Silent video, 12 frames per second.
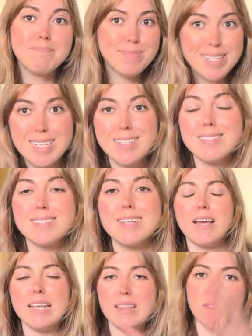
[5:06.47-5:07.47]

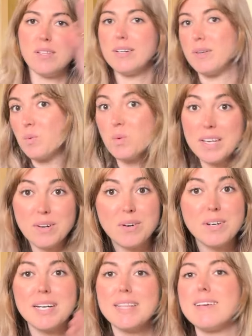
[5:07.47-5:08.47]
piece in the
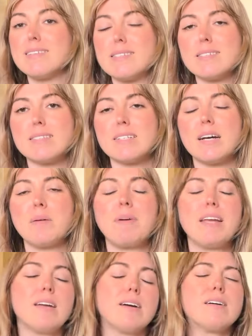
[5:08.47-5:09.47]
wheel, in the system,
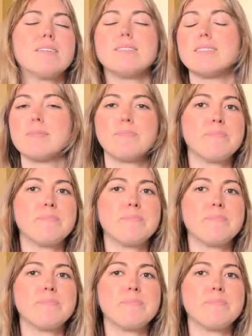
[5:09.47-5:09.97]
and